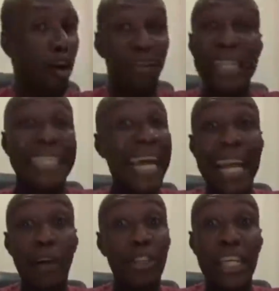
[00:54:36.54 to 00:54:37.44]
of
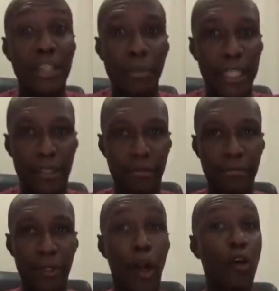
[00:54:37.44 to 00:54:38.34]
eternal judgment.
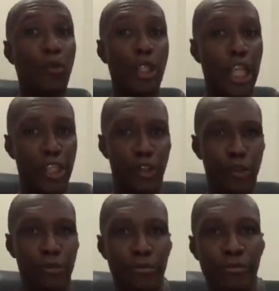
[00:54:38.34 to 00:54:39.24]
God will judge you.